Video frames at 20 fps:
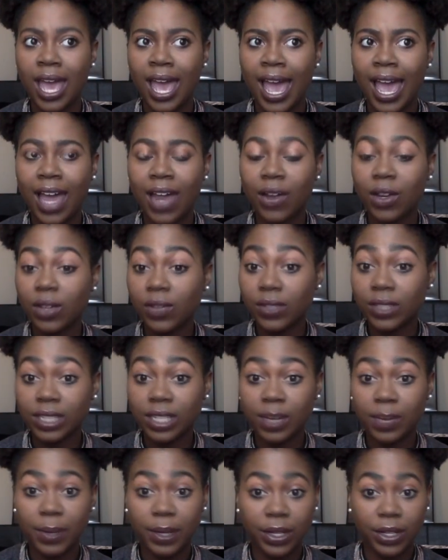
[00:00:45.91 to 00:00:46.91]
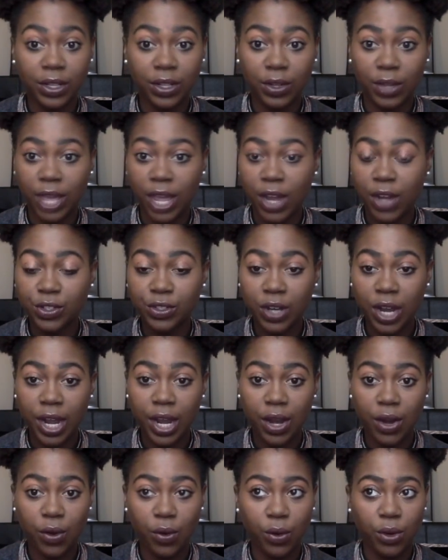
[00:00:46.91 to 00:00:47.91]
I don't even sit up under the hair
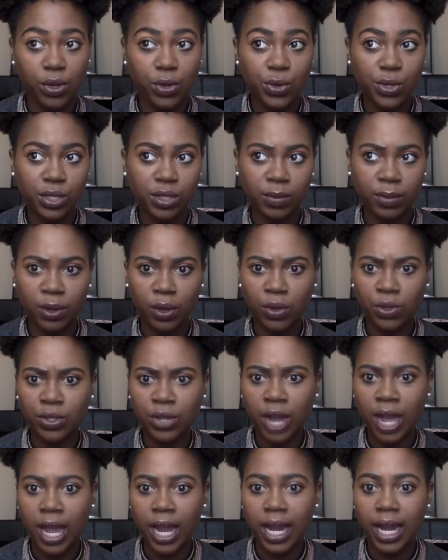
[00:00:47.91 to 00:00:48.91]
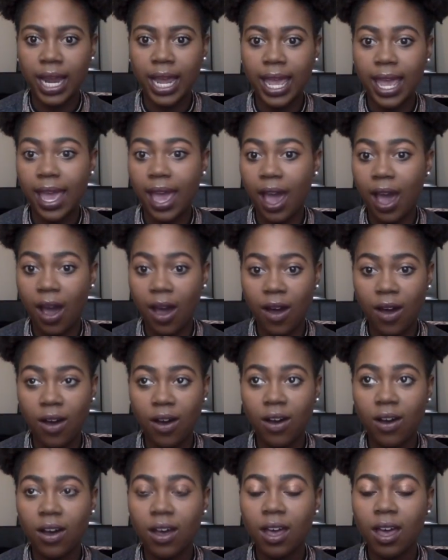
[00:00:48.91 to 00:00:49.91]
dryer or use a blow dryer at
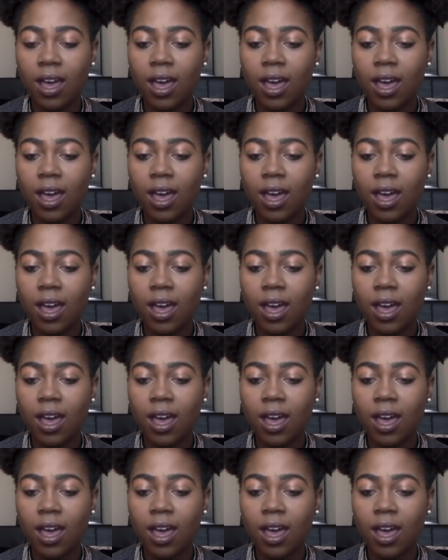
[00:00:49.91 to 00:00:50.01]
all.